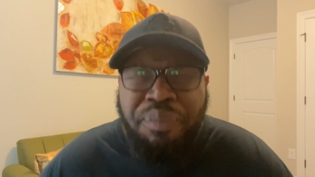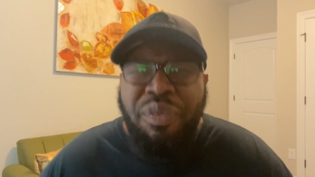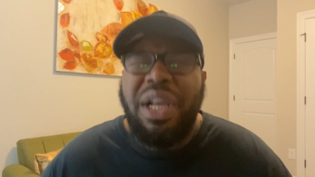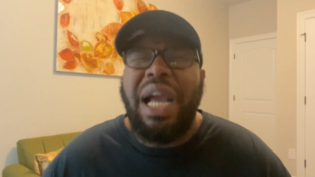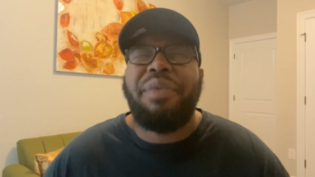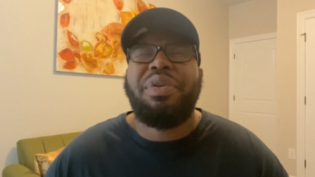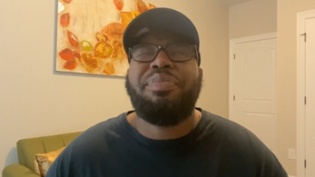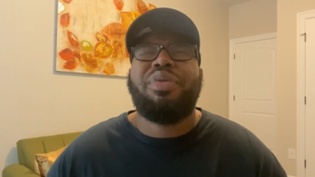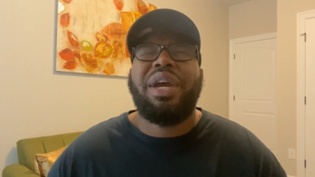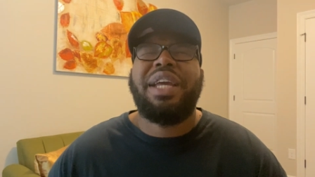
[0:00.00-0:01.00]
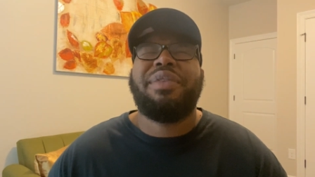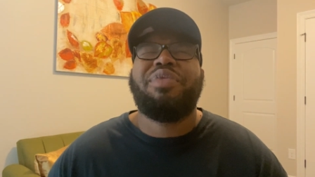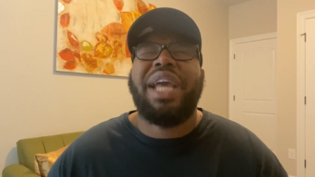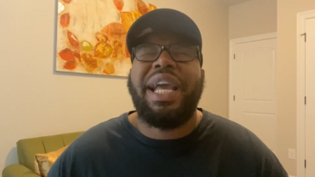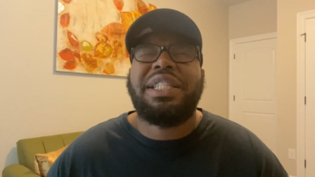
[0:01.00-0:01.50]
God, we pray and
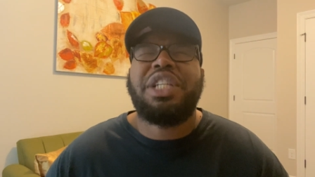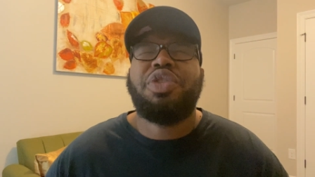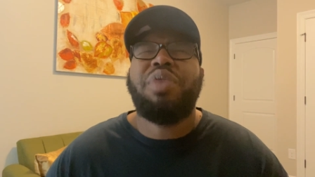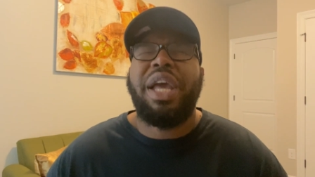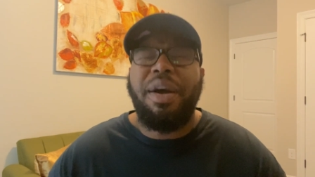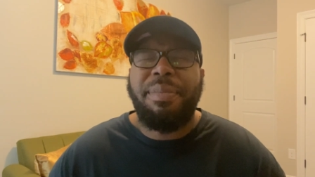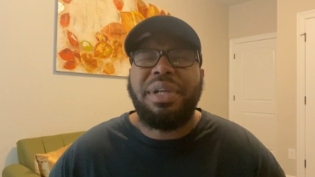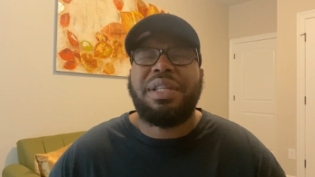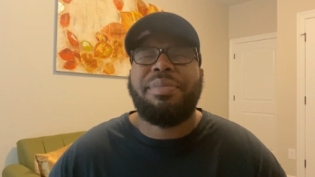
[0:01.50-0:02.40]
we ask that you help us